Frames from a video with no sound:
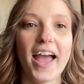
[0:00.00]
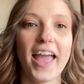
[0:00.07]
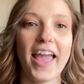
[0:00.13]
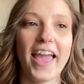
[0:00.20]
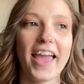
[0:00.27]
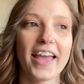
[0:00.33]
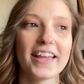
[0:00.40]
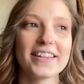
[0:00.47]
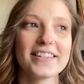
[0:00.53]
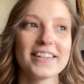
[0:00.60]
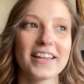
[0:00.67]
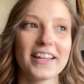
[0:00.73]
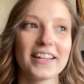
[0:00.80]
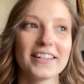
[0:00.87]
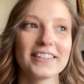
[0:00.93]
And
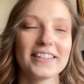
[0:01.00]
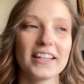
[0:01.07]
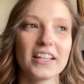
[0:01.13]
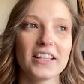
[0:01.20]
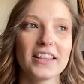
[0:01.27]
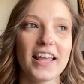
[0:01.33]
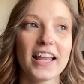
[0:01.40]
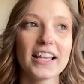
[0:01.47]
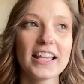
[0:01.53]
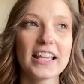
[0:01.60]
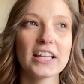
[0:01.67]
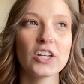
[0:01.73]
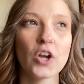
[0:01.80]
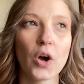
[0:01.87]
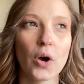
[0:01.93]
then
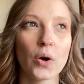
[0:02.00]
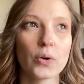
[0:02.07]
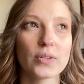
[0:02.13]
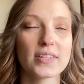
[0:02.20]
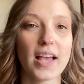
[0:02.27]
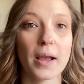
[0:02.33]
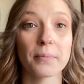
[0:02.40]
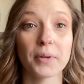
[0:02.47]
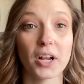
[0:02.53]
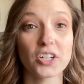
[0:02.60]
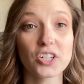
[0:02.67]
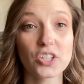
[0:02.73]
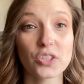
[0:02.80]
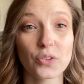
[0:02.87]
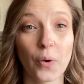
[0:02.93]
he knows I'm not
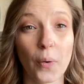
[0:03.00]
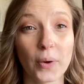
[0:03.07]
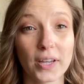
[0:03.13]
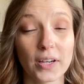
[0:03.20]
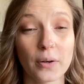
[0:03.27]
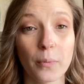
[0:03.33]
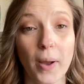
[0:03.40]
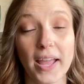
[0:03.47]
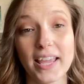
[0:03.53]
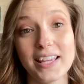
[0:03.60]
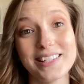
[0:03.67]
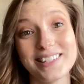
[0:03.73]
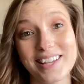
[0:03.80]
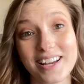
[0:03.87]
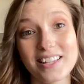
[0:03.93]
just throwing it away. He
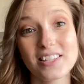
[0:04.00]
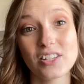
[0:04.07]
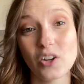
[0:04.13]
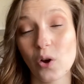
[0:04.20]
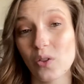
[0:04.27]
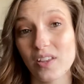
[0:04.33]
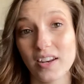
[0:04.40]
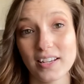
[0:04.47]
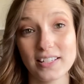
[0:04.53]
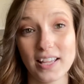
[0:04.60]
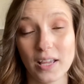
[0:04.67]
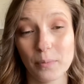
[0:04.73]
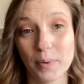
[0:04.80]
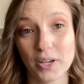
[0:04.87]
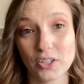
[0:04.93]
does know that I
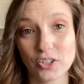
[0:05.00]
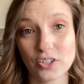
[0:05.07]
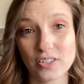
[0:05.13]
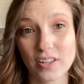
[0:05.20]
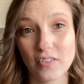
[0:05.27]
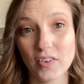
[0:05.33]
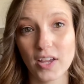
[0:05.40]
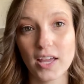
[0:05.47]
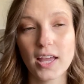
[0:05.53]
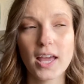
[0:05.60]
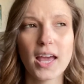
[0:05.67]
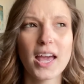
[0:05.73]
take pictures of it.